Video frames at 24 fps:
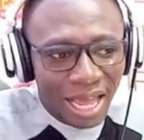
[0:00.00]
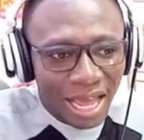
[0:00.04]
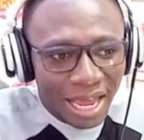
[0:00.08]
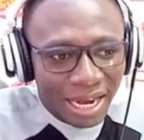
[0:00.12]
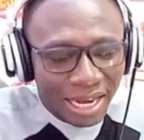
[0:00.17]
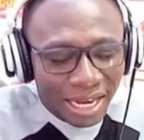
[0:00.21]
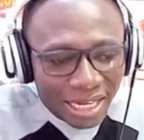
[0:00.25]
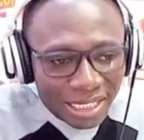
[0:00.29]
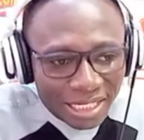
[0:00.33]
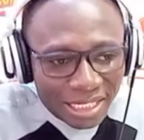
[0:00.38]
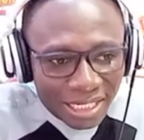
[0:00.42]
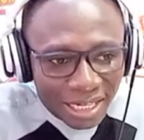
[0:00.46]

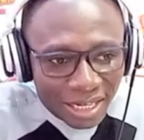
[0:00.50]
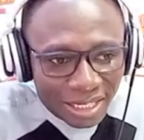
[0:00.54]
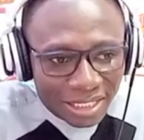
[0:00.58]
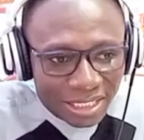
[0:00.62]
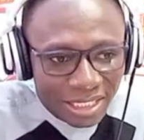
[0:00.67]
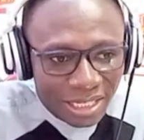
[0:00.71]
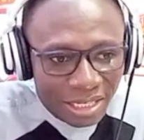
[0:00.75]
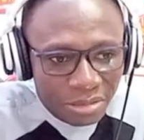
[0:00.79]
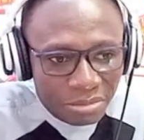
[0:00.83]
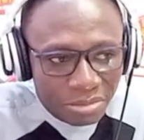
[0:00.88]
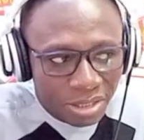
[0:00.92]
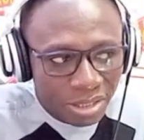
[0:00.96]
national
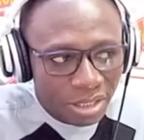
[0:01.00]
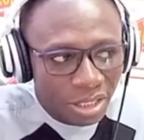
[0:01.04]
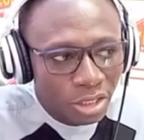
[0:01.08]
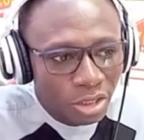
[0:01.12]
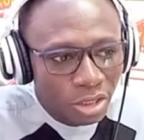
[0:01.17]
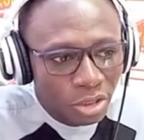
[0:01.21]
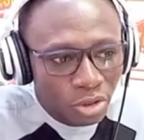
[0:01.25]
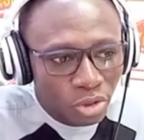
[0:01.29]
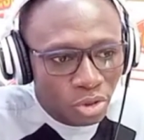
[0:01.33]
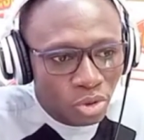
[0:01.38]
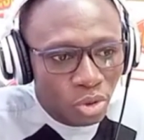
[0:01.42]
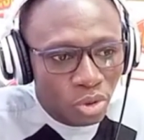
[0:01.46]
teams
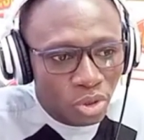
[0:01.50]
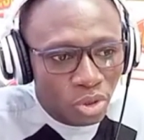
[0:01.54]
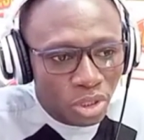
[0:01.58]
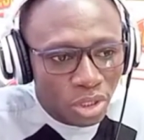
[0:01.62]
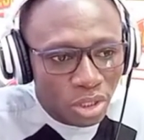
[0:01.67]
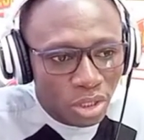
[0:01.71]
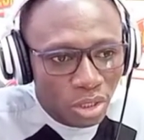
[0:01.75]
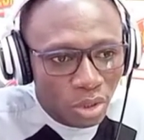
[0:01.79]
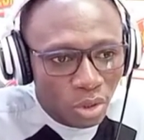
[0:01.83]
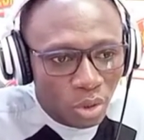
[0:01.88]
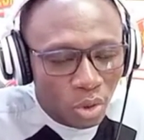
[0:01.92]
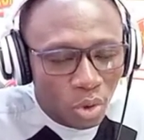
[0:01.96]
should
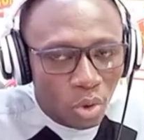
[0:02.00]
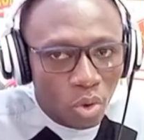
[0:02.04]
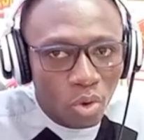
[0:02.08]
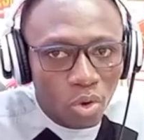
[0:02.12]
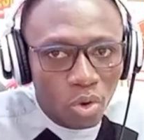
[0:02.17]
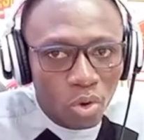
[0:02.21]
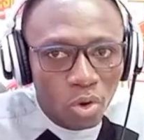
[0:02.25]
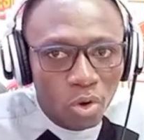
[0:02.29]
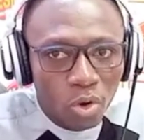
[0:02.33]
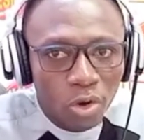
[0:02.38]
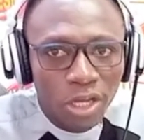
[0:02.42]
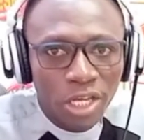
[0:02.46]

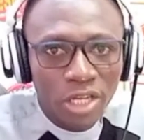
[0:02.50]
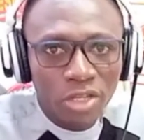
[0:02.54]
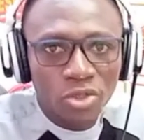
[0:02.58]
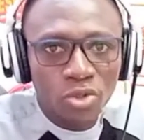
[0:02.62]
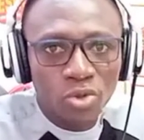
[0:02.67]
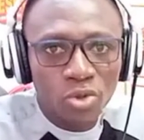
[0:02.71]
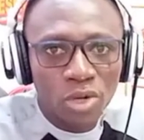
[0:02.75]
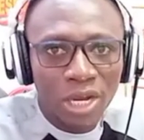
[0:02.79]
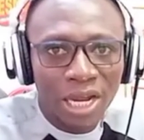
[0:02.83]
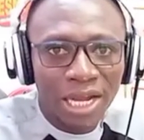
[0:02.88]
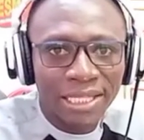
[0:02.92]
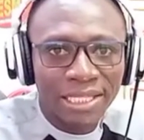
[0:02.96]
go
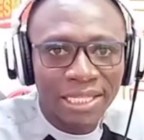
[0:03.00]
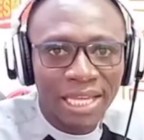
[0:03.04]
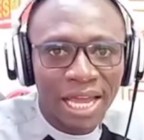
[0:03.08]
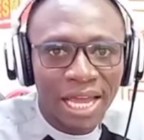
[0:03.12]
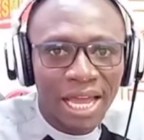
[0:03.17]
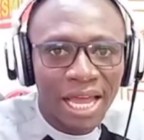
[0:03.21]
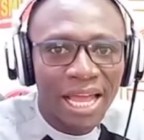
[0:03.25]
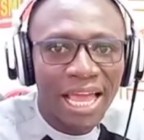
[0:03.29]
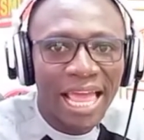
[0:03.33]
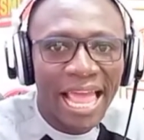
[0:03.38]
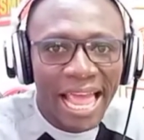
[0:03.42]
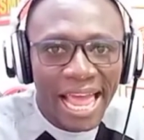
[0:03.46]
into
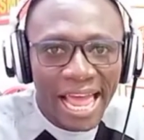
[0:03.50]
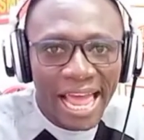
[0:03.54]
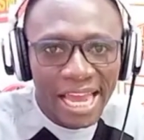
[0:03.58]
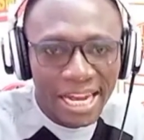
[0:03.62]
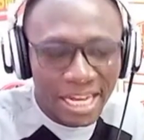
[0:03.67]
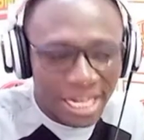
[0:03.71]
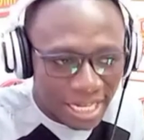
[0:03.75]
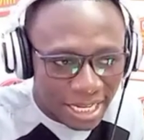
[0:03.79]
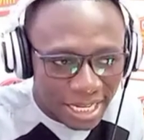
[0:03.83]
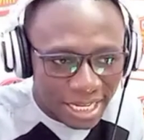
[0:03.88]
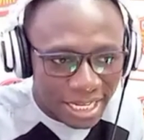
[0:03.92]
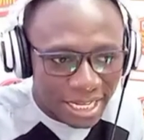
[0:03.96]
Qatar
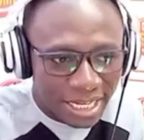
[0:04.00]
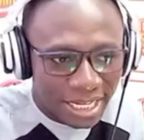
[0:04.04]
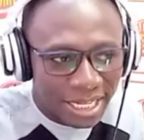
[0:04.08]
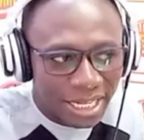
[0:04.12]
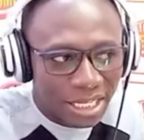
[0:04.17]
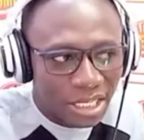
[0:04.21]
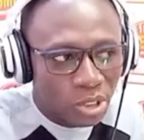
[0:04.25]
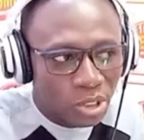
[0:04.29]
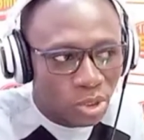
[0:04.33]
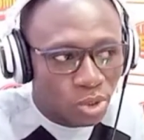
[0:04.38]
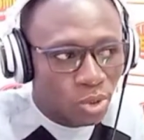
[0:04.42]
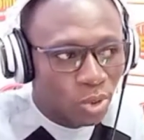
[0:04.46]
early
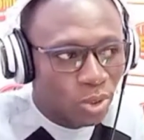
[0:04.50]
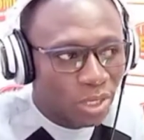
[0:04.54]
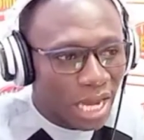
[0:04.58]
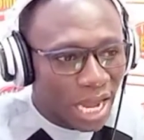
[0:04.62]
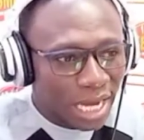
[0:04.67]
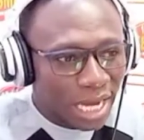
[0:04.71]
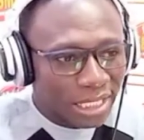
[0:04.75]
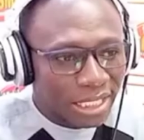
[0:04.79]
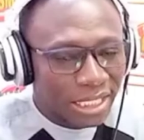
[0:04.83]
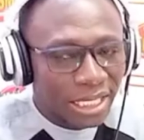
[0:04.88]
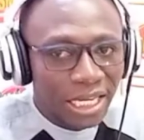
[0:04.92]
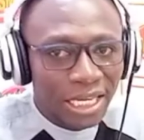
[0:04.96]
so
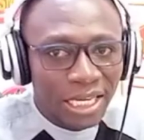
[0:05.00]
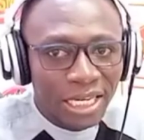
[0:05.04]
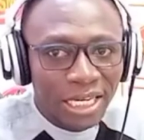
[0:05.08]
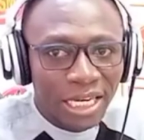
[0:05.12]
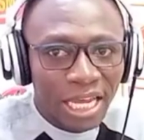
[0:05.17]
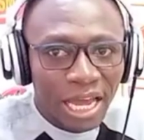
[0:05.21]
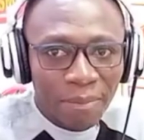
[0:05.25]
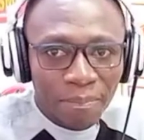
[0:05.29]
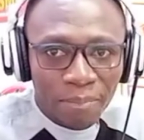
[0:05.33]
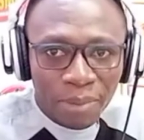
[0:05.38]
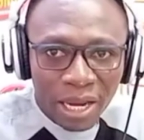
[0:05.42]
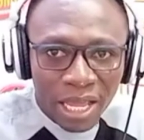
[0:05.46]
that
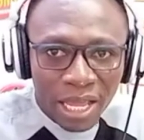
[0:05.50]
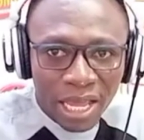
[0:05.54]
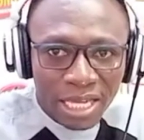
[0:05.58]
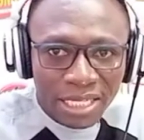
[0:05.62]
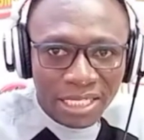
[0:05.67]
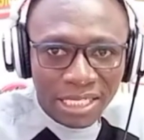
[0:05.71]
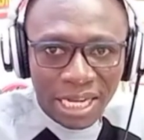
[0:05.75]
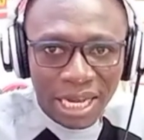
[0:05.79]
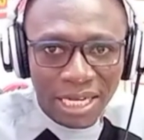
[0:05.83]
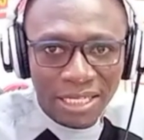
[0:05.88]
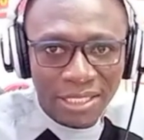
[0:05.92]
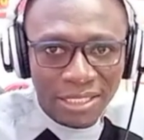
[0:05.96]
their players
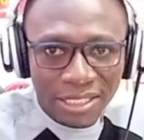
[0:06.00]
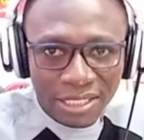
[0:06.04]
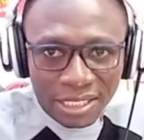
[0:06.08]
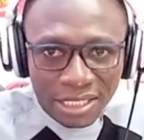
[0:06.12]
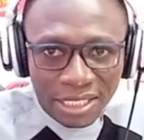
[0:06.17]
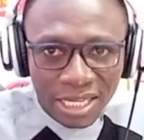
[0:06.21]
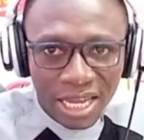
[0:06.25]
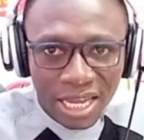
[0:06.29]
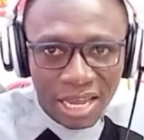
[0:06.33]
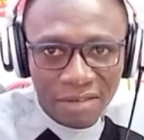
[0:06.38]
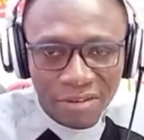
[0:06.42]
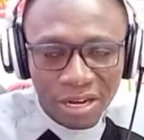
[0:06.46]
can
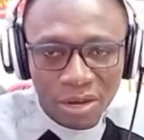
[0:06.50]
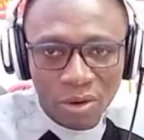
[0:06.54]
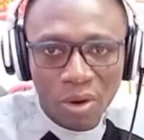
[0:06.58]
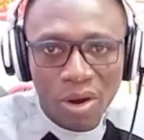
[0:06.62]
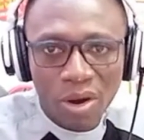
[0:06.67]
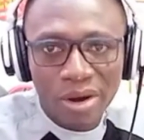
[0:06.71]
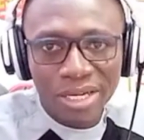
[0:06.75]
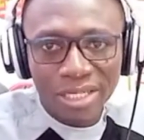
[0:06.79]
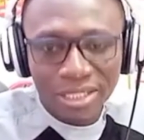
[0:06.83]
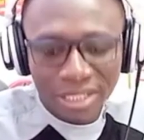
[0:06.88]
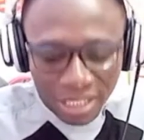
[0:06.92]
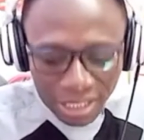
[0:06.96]
serve the
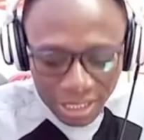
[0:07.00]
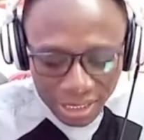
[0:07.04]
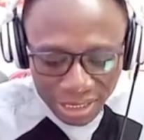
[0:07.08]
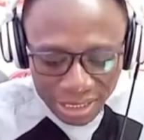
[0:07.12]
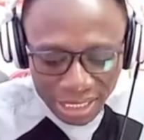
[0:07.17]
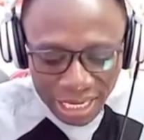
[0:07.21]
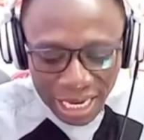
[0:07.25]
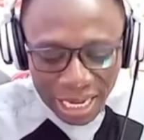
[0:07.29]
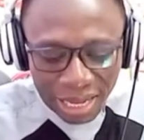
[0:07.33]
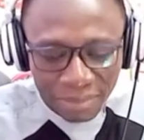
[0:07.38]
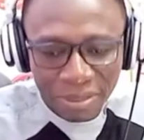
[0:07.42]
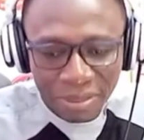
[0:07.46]
quarantine
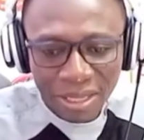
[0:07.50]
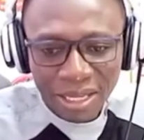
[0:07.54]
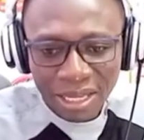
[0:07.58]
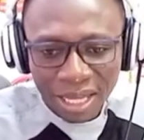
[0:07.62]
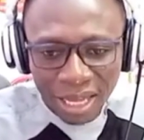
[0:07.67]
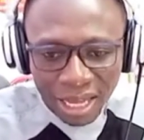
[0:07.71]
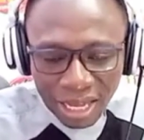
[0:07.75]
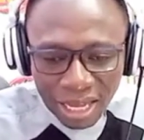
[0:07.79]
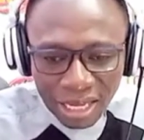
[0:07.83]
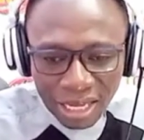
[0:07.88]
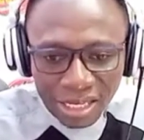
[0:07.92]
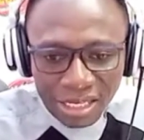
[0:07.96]
time
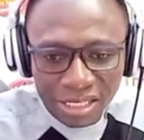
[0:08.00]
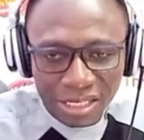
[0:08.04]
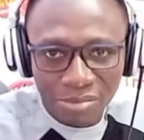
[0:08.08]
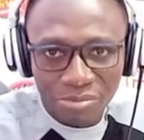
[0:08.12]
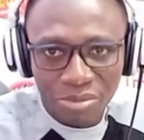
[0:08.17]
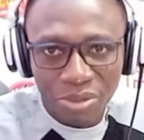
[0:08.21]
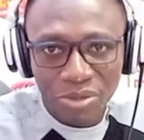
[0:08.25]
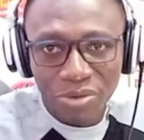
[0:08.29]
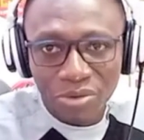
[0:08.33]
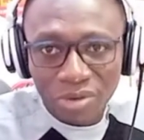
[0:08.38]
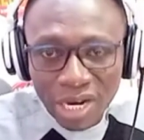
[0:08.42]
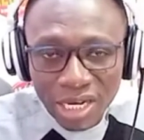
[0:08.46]
and
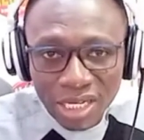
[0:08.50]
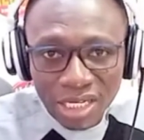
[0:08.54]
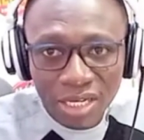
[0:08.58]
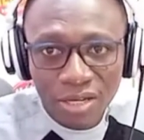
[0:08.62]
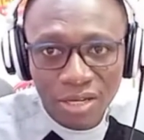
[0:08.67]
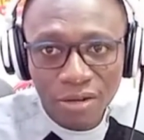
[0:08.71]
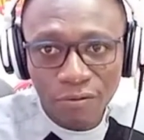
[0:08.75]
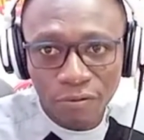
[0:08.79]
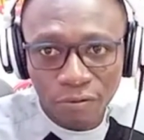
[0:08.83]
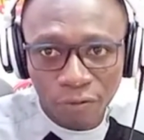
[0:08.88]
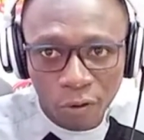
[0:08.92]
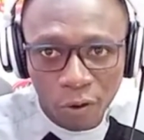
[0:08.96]
be
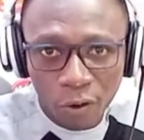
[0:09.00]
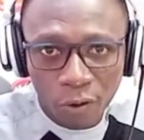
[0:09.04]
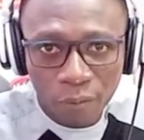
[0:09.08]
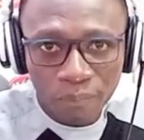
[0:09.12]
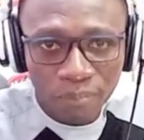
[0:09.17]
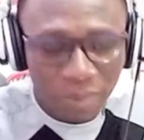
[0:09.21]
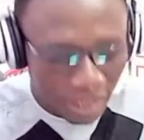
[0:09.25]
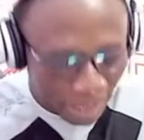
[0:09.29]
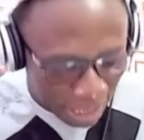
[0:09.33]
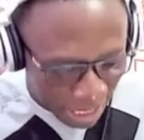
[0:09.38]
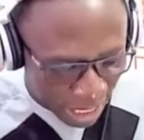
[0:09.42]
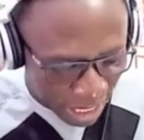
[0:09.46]
ready for
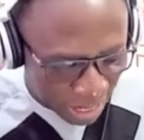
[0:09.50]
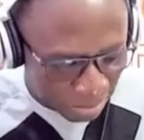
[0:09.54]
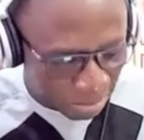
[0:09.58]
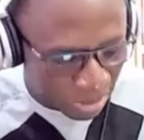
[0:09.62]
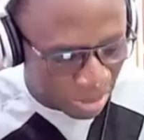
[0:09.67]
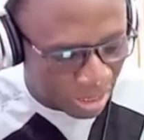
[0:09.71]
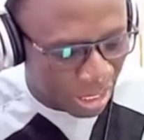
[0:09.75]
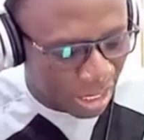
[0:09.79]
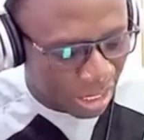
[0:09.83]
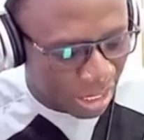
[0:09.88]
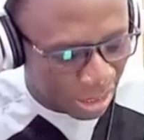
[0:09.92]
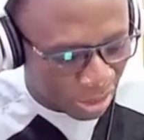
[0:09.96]
games.